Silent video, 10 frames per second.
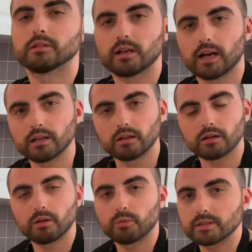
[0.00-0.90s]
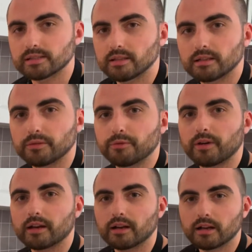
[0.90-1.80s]
I don't know what's that in
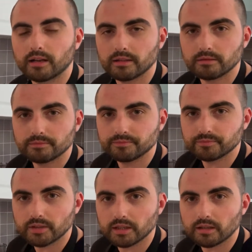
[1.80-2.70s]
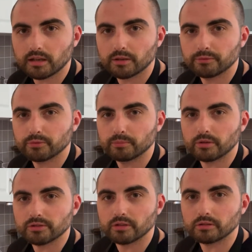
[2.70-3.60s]
Fahrenheit.
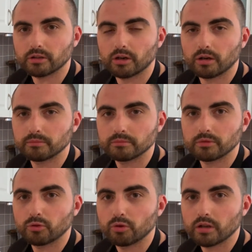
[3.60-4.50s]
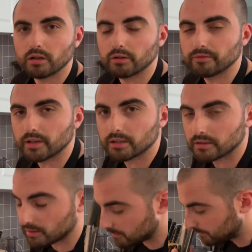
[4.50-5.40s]
ItalianFoodBoss.com cooking
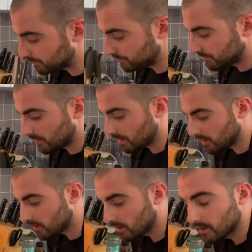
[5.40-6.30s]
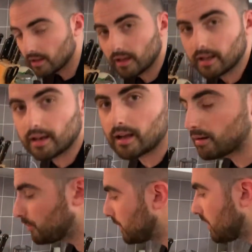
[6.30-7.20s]
converter. And
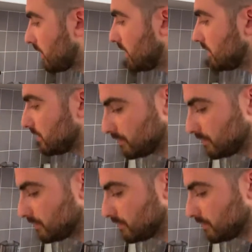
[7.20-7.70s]
now we are ready.